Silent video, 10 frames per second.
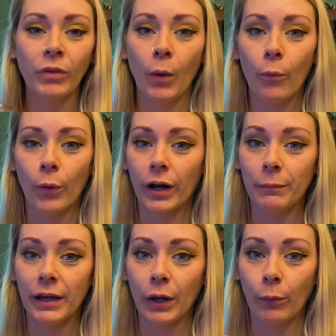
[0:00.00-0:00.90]
we're gonna
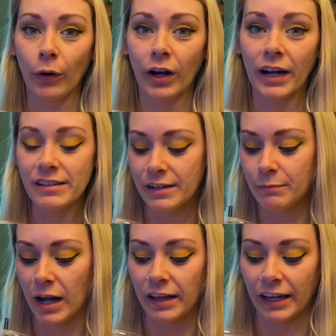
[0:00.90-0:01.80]
make it work. I did
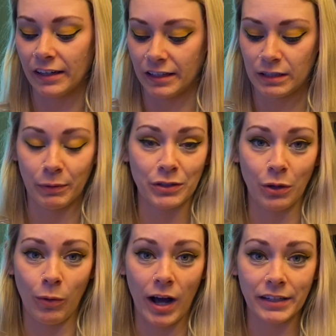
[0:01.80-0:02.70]
like an espresso
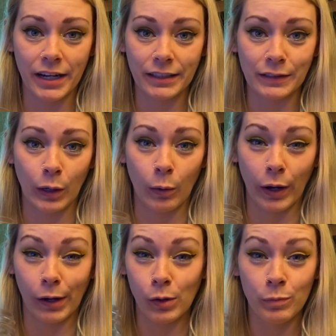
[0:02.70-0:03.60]
latte, so
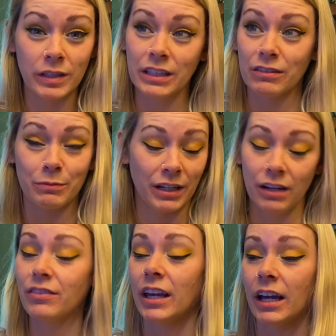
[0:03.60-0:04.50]
I hope this gives me
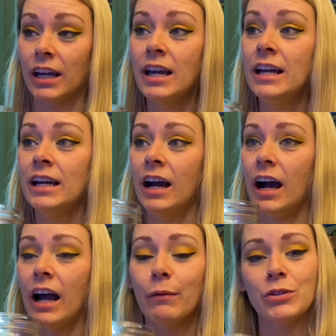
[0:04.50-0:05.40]
enough kick.
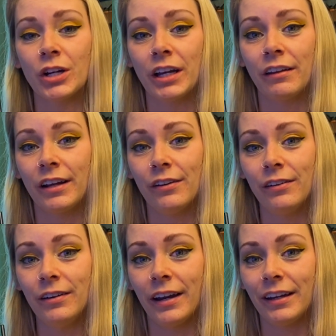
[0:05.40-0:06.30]
I will check in later,
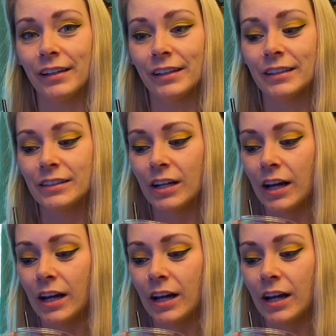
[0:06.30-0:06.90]
and